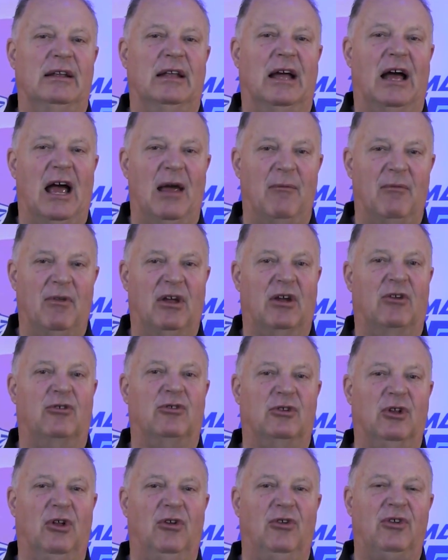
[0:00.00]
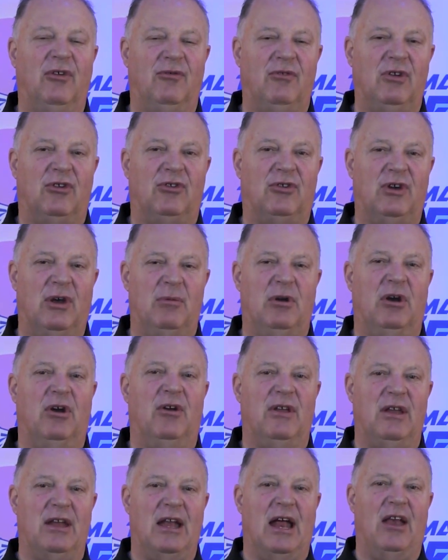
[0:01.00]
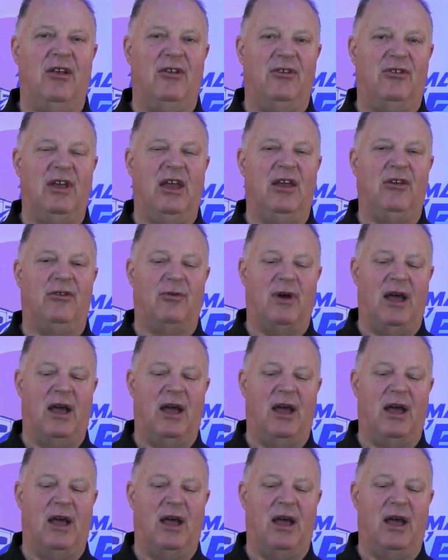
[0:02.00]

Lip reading: I'm the exclusive distributor in the United States